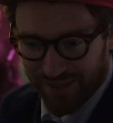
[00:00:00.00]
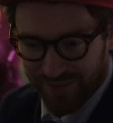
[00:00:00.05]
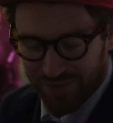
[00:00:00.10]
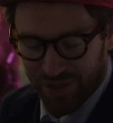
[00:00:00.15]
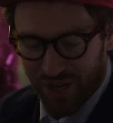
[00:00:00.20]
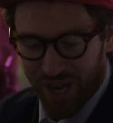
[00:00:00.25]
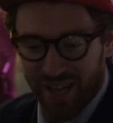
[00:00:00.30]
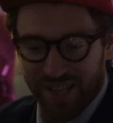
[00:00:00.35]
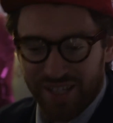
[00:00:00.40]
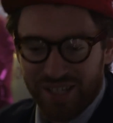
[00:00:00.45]

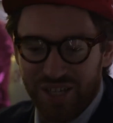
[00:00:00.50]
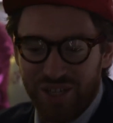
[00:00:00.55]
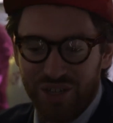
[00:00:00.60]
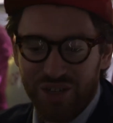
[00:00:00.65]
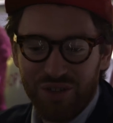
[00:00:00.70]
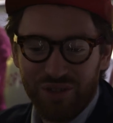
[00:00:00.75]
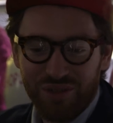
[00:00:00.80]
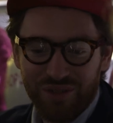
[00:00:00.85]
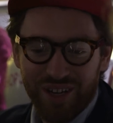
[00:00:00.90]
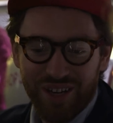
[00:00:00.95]
chance to
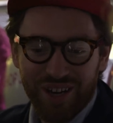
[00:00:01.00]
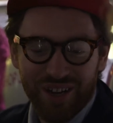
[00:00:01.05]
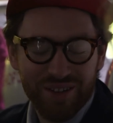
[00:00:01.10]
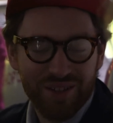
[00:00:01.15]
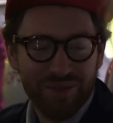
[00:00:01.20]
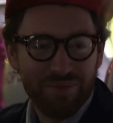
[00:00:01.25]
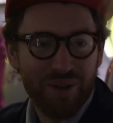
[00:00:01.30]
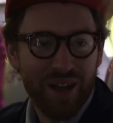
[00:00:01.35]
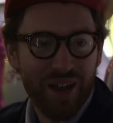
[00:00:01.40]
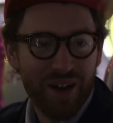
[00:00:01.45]
do,
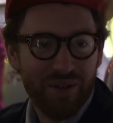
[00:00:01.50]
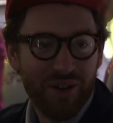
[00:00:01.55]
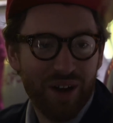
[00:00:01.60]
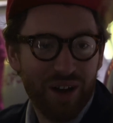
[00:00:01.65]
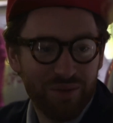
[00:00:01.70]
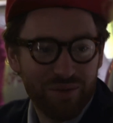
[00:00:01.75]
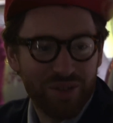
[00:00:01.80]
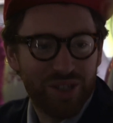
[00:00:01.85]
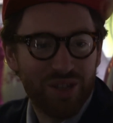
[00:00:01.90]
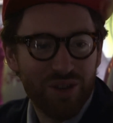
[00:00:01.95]
to play
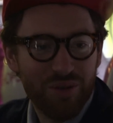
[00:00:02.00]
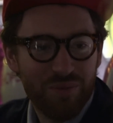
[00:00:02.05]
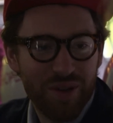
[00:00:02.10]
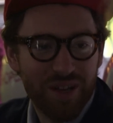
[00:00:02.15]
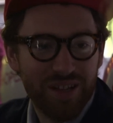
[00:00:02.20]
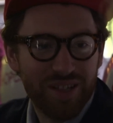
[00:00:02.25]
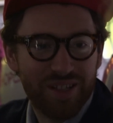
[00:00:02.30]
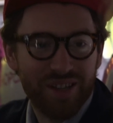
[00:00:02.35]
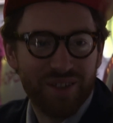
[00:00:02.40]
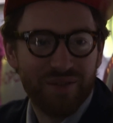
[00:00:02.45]
around with Snoopy
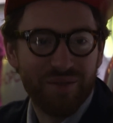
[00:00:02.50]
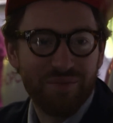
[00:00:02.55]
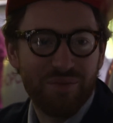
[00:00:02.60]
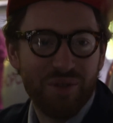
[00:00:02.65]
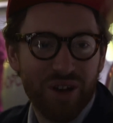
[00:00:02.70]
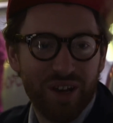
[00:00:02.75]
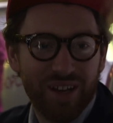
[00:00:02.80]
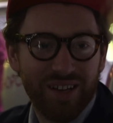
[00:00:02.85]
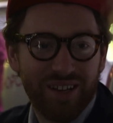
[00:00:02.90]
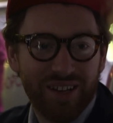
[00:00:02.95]
and stuff and put
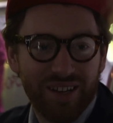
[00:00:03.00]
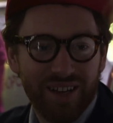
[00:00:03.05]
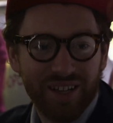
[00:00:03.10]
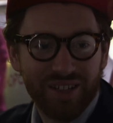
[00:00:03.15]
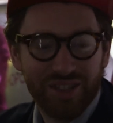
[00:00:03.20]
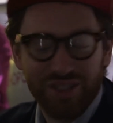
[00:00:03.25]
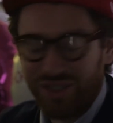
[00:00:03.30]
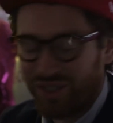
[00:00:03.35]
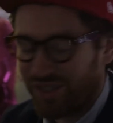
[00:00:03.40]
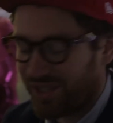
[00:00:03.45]
it in
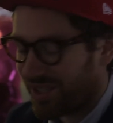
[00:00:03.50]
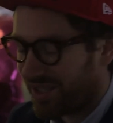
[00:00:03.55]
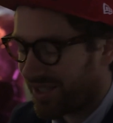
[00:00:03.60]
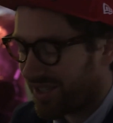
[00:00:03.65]
collections and